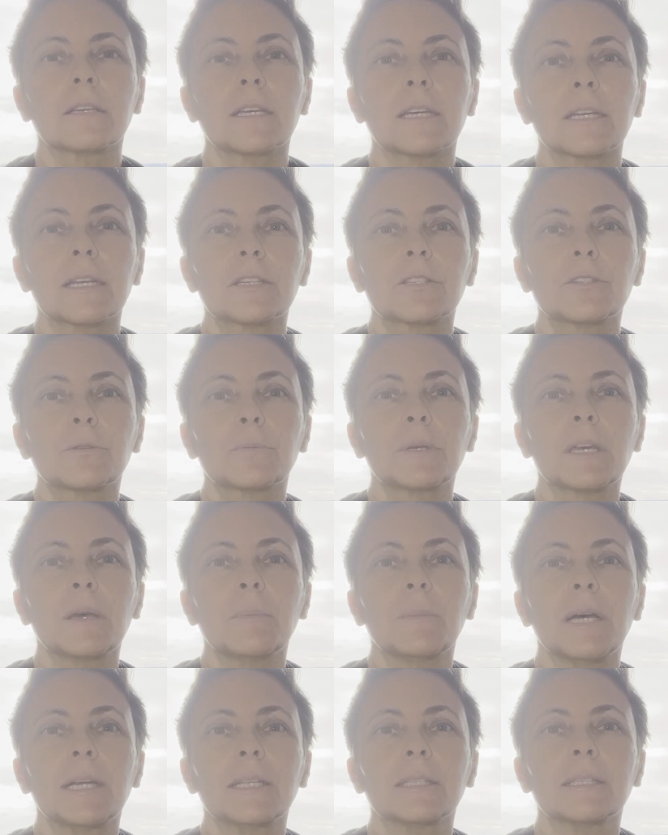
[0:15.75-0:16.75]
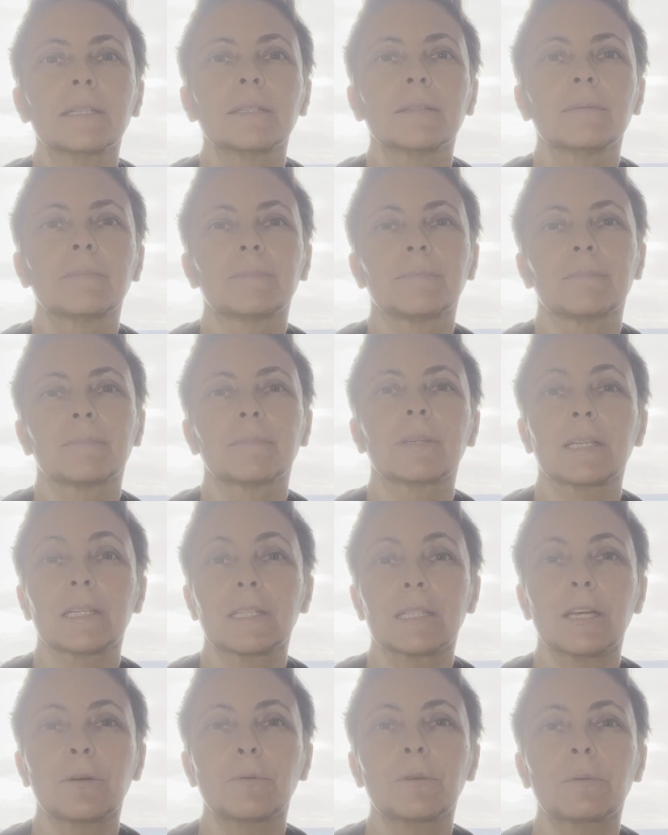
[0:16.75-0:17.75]
it is to be a man.
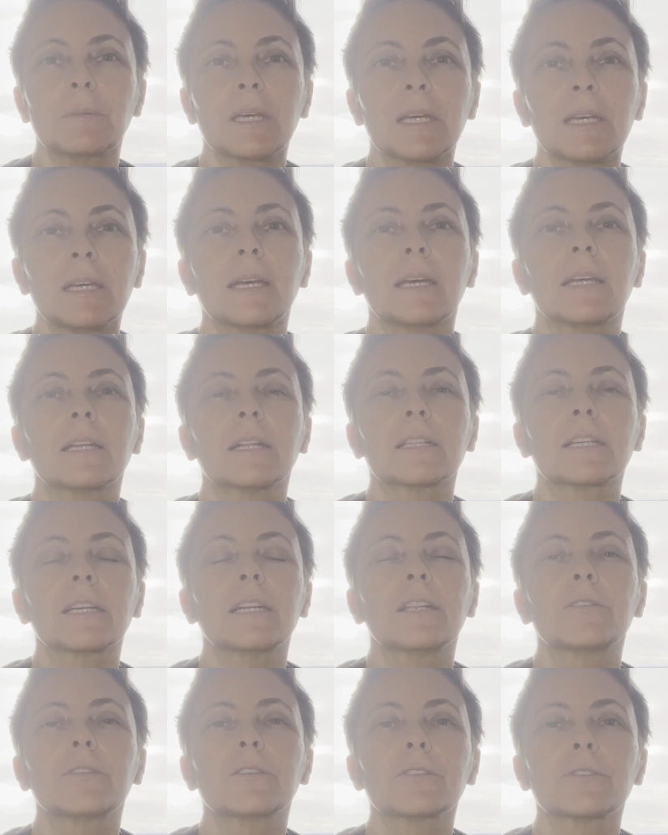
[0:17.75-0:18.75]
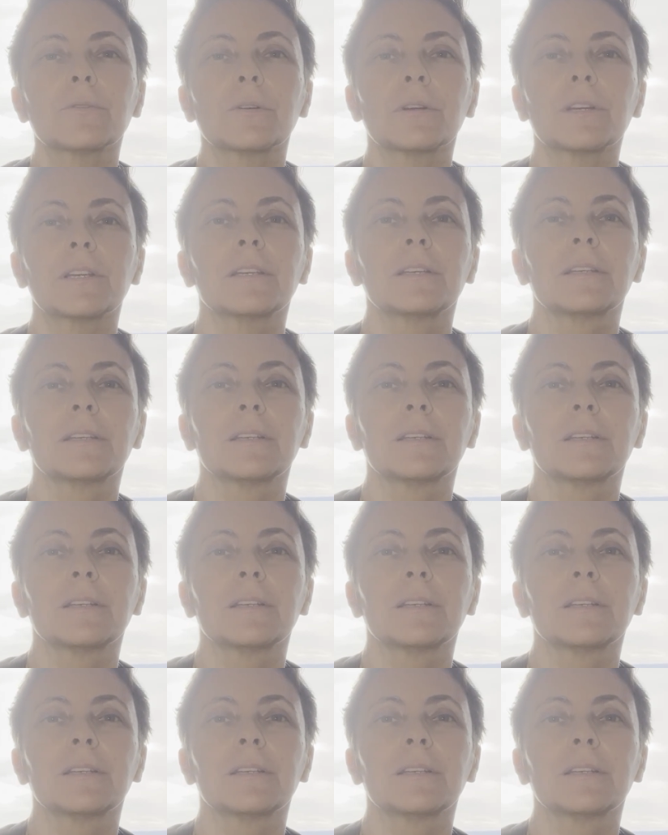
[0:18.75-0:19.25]
Stay with me and I'll tell you the story.